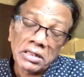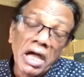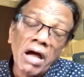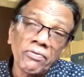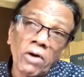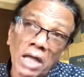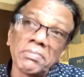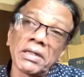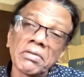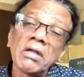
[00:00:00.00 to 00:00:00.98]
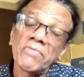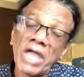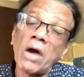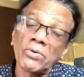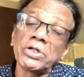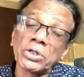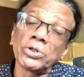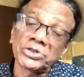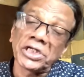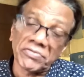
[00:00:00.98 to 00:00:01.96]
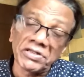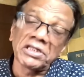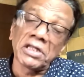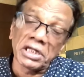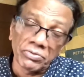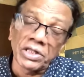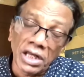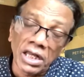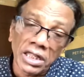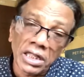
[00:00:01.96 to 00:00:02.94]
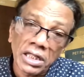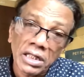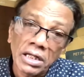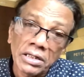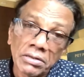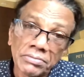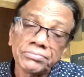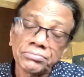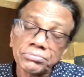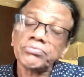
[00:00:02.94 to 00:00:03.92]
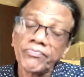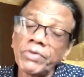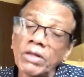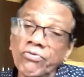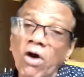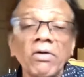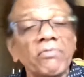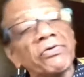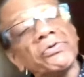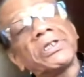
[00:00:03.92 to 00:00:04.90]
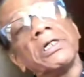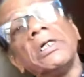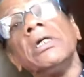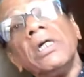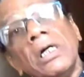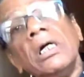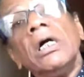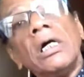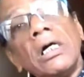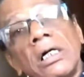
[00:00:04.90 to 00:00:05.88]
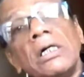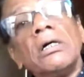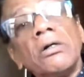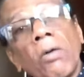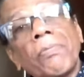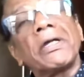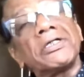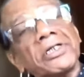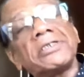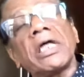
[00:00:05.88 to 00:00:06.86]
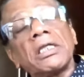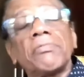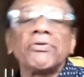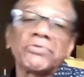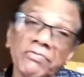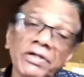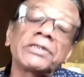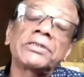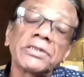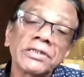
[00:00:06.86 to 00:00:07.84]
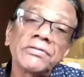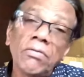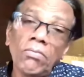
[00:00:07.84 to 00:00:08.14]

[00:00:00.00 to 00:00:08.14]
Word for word: Therefore, I mean, we have to negotiate with the New Delhi for our future uh, operations and the future works.